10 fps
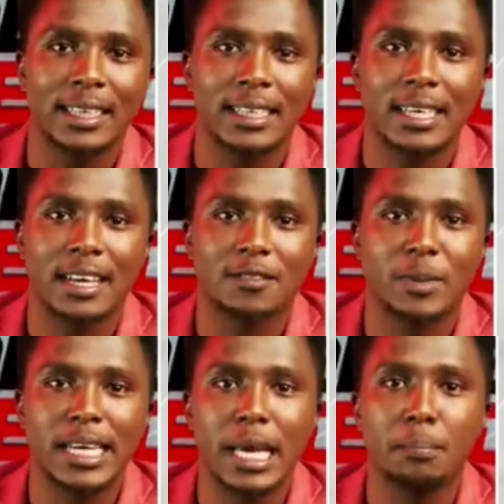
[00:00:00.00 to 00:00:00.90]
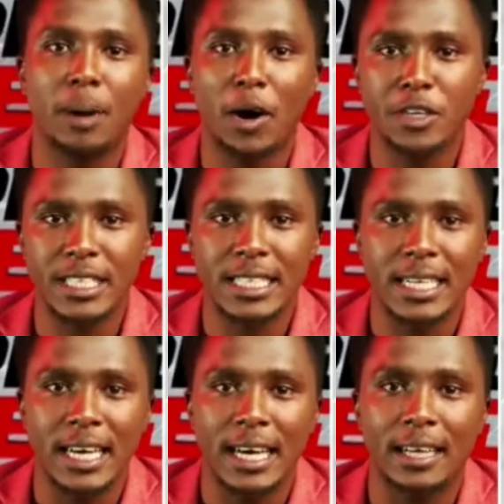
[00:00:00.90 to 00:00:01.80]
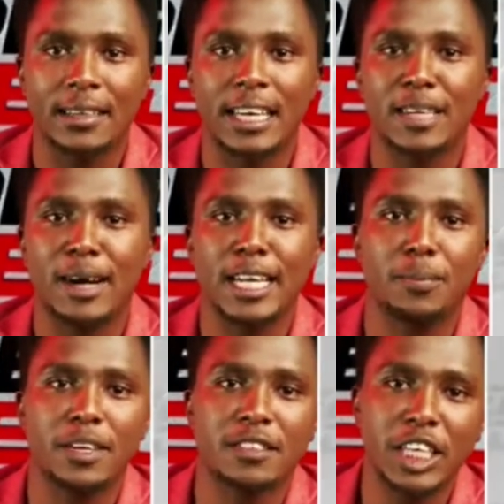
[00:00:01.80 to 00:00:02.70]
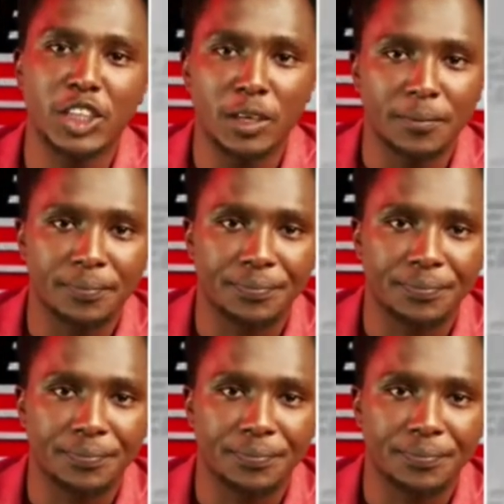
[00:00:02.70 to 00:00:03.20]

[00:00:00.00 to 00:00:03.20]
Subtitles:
He has been impounded at the Kilimani police station.